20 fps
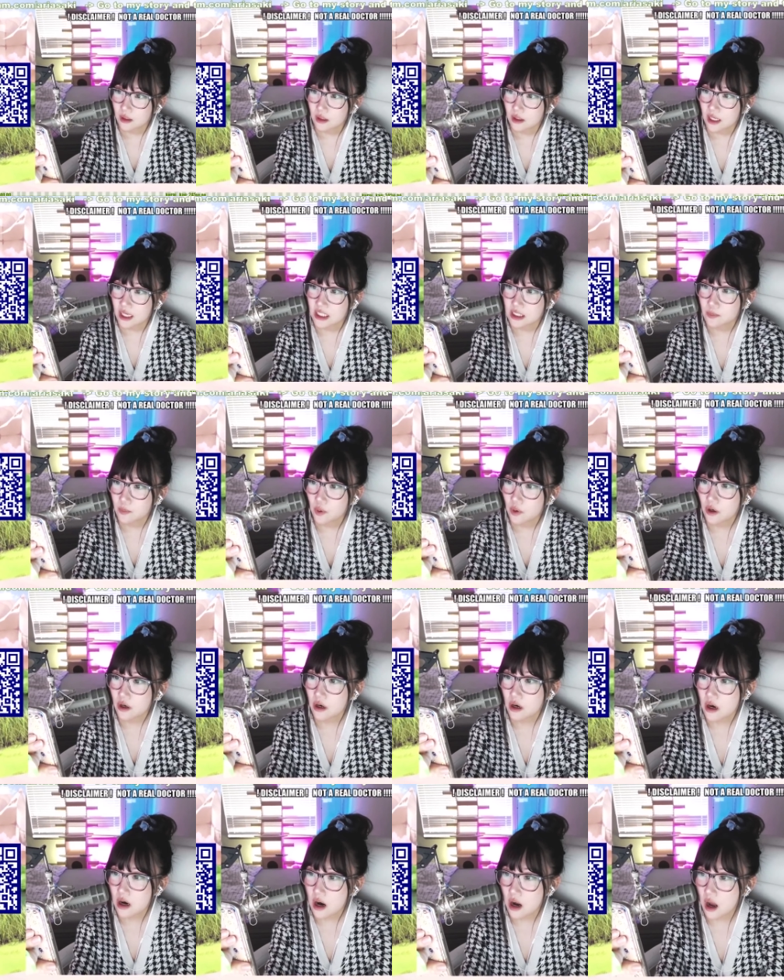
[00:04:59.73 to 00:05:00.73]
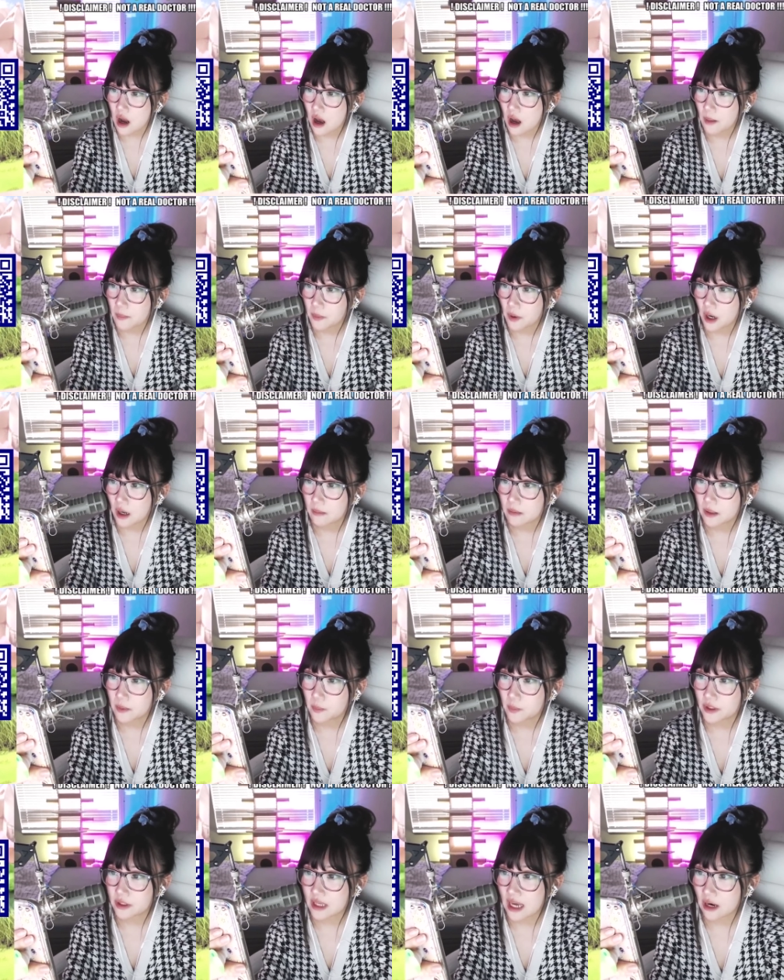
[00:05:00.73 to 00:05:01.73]
It's more a problem
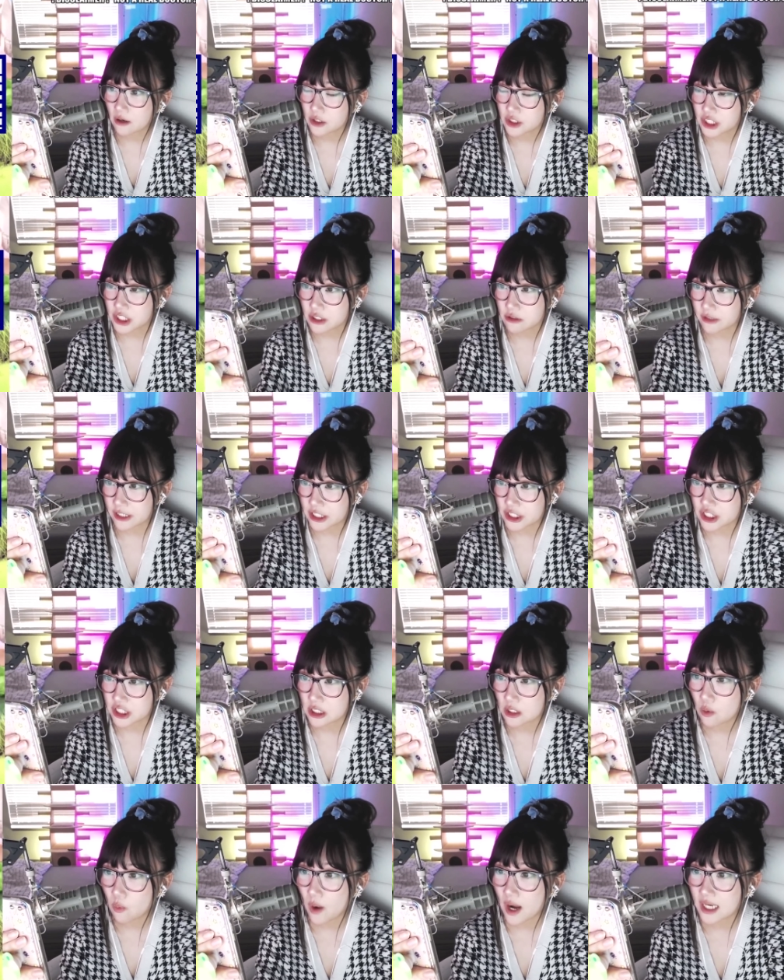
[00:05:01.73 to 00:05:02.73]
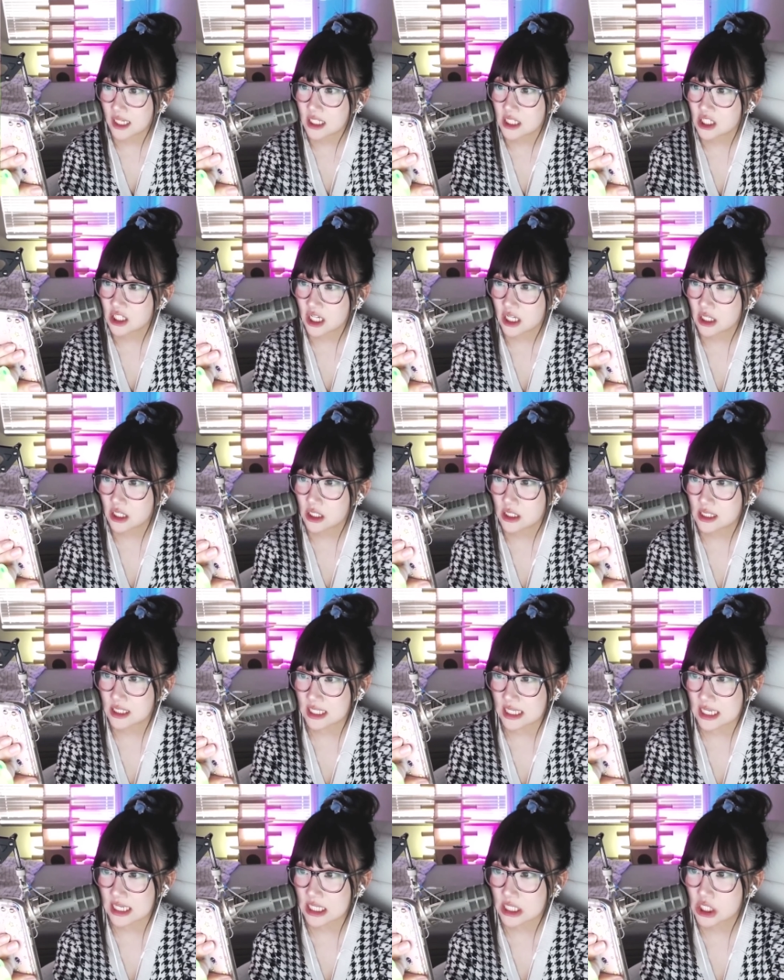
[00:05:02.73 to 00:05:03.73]
with our generation. Why does Gen
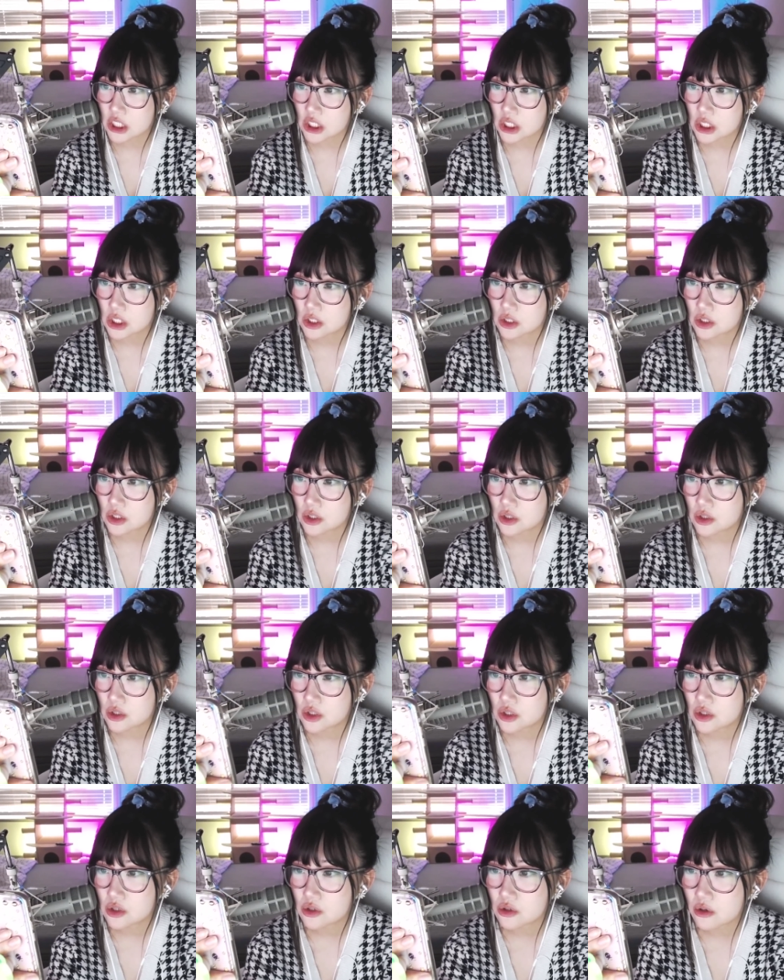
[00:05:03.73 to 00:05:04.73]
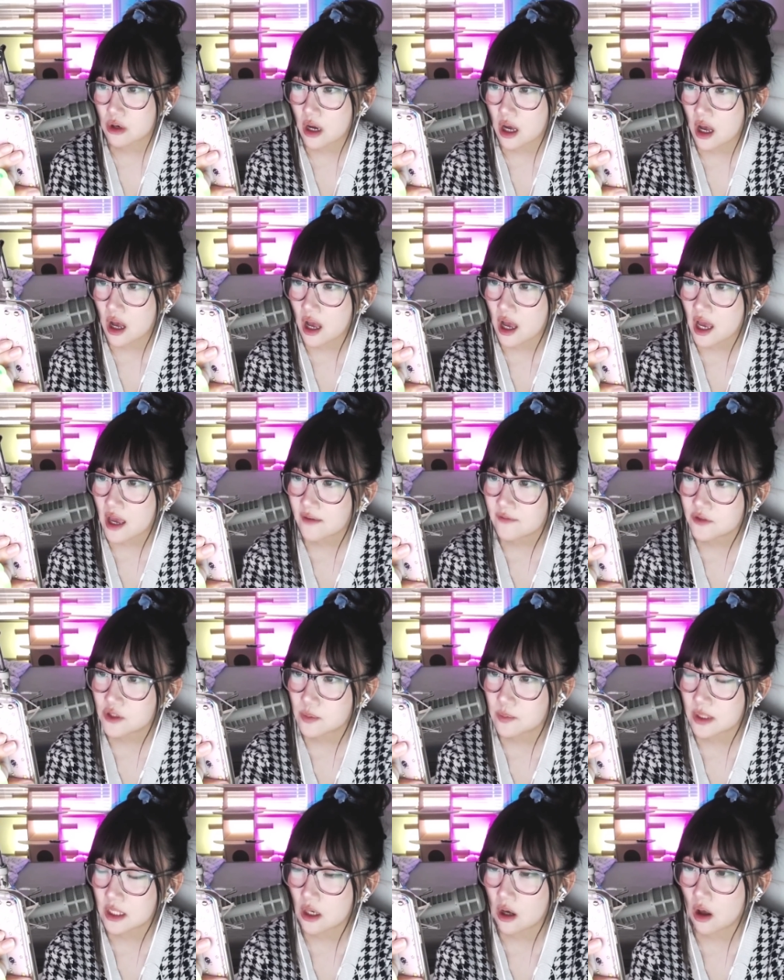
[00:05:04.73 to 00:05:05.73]
Z strive to
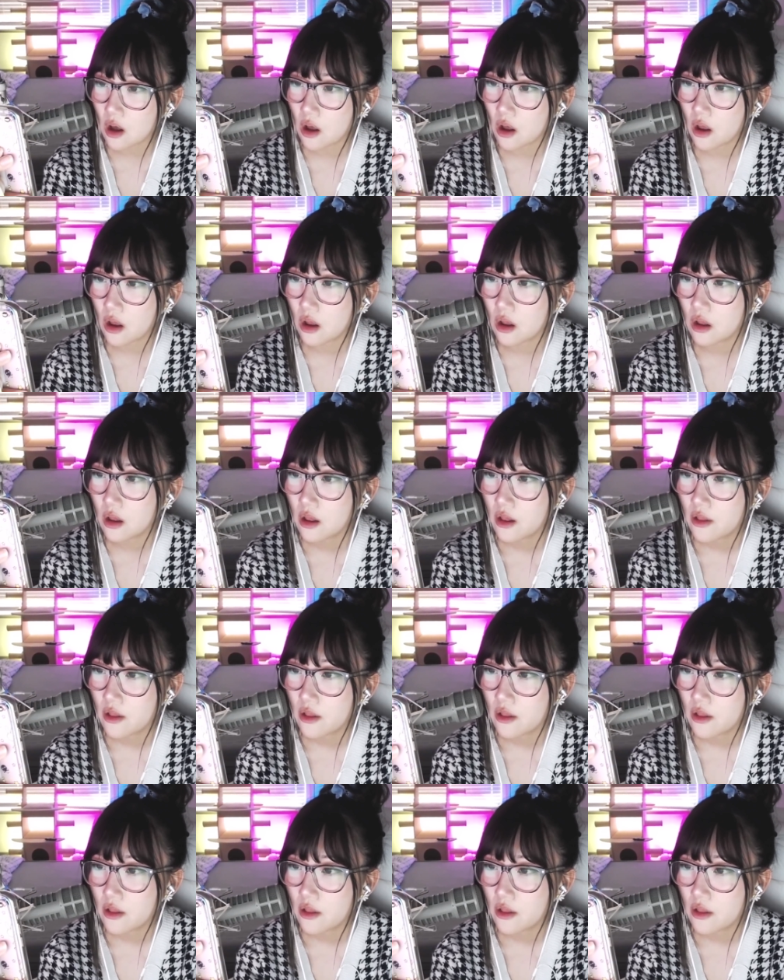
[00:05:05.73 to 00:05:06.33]
be all